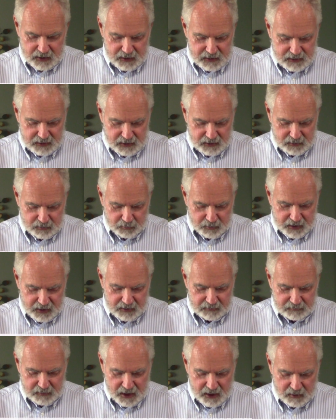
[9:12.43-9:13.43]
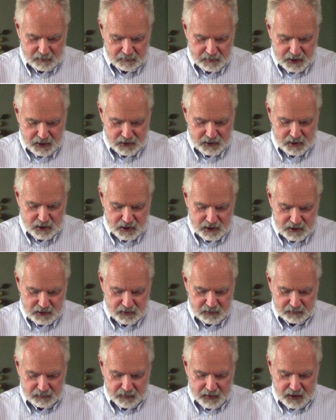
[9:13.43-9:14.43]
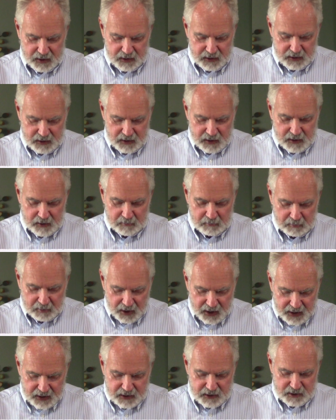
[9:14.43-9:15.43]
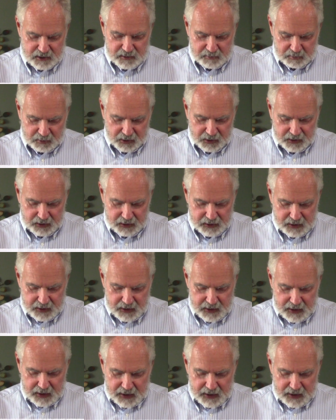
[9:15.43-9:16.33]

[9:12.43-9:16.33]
Since we have now been justified by His blood,